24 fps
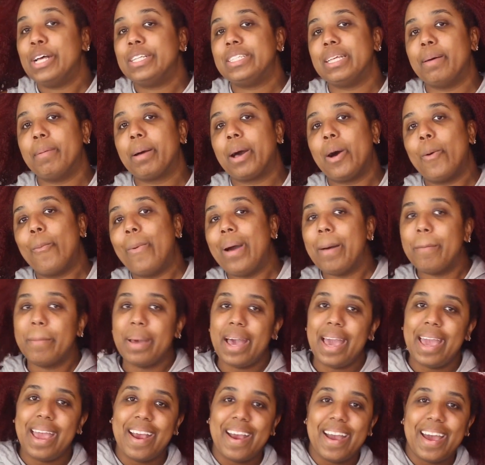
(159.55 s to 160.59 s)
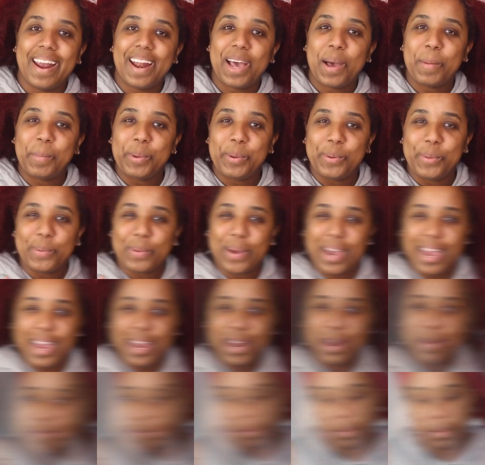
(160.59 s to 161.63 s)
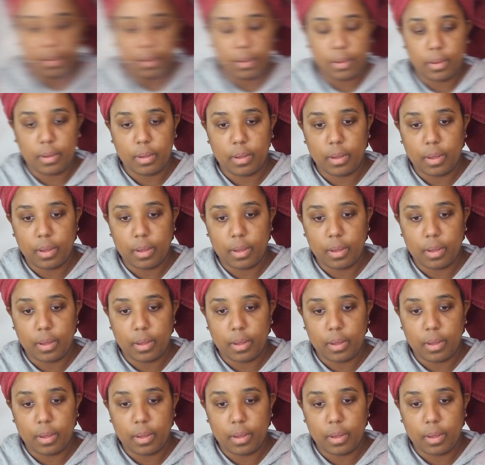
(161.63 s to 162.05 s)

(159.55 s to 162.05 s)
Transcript: So I'm going to wet my hair and I'll be right back.